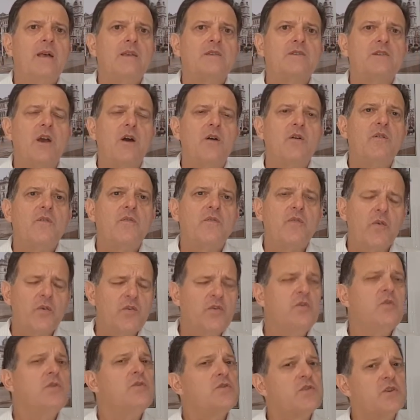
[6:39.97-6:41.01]
So for
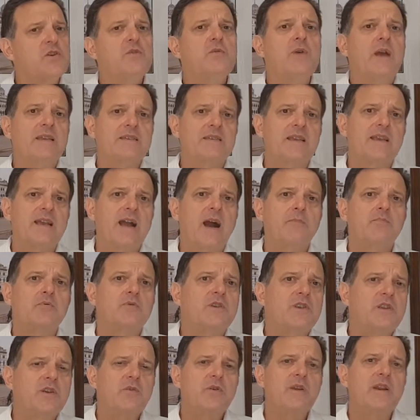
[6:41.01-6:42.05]
you two as a couple,
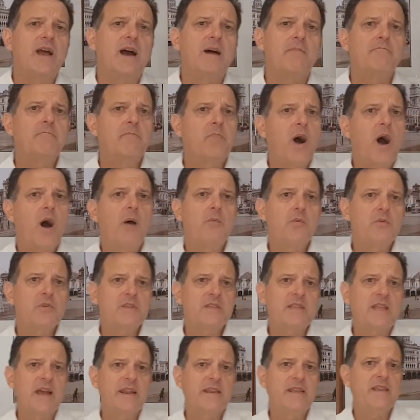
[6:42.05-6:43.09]
doing a Bible
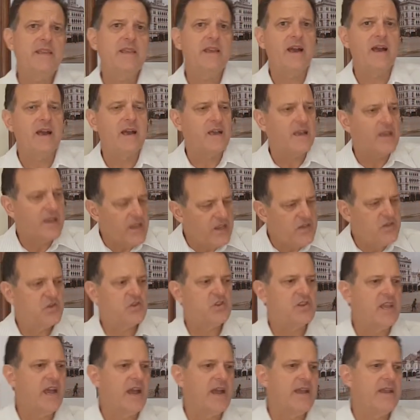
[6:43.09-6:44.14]
study
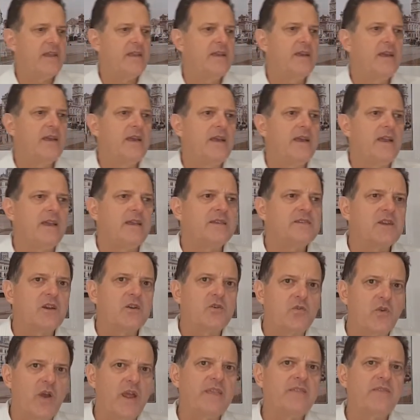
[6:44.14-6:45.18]
each day is a
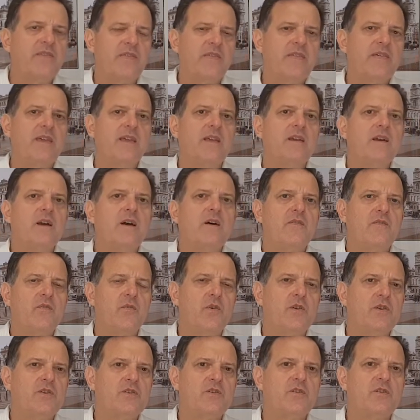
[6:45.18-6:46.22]
great thing
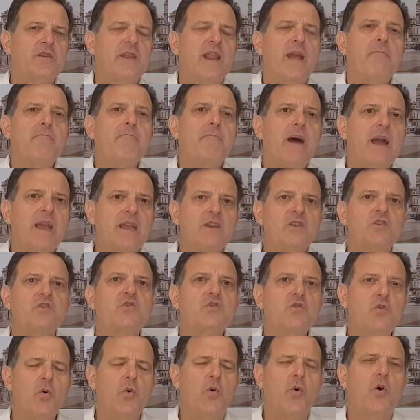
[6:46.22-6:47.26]
for you to do. Now, make
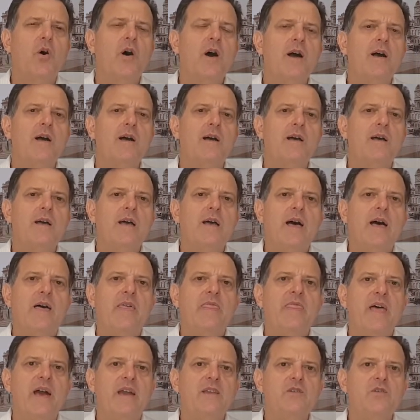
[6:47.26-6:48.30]
sure
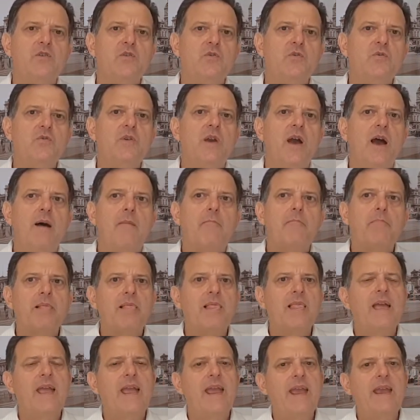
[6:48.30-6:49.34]
that you
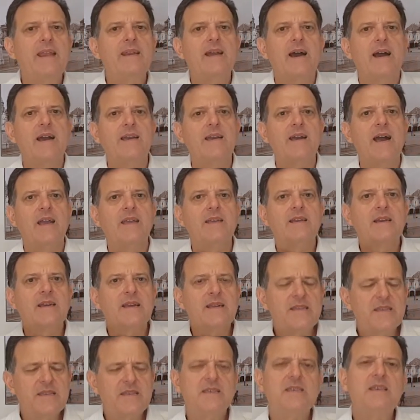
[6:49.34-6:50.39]
plan a
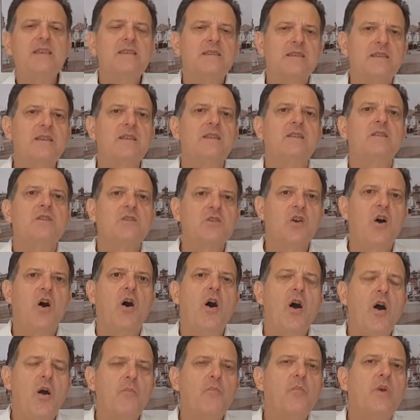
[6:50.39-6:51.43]
consistent
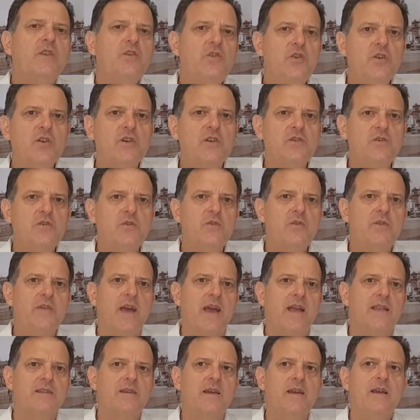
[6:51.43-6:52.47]
time when you can do
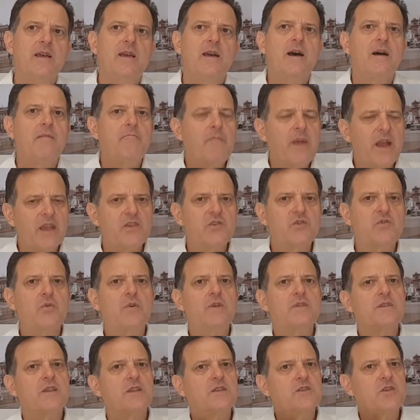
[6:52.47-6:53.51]
that. Make sure
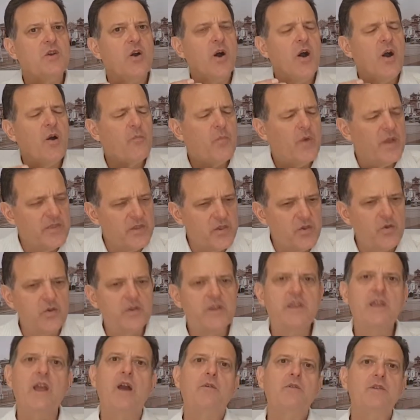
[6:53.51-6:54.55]
it's a time when you're
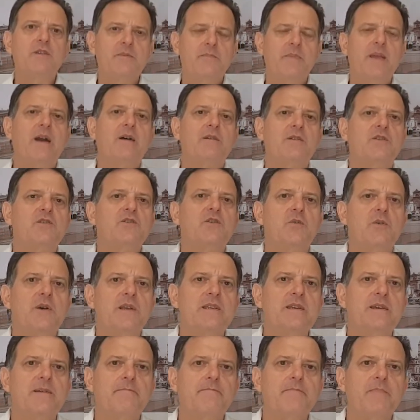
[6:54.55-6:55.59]
going to be able to do
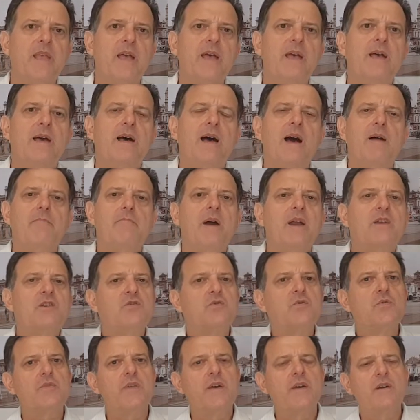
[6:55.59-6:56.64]
it. And make
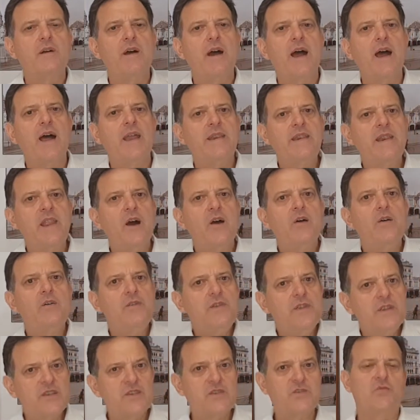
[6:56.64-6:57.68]
sure there are no
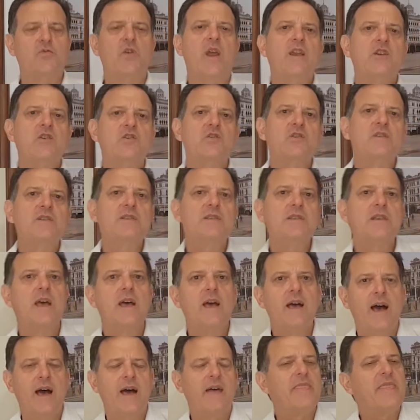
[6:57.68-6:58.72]
distractions
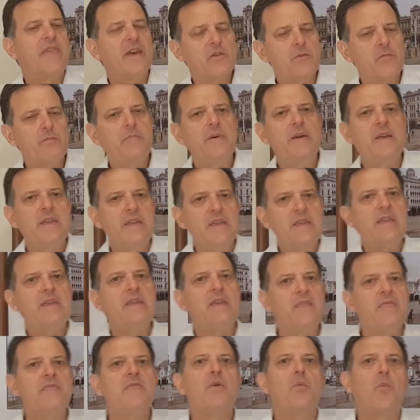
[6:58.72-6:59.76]
that'll be
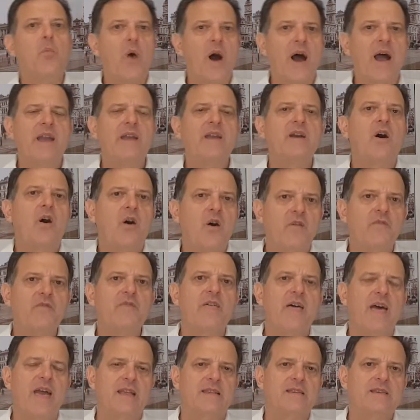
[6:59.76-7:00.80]
in the way of
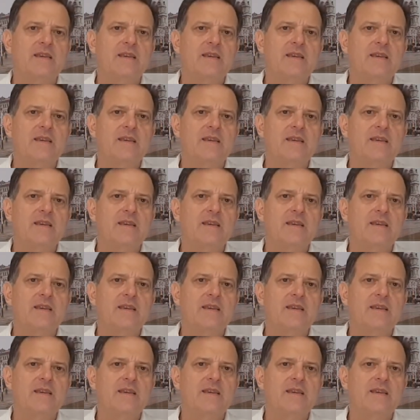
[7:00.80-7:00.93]
that.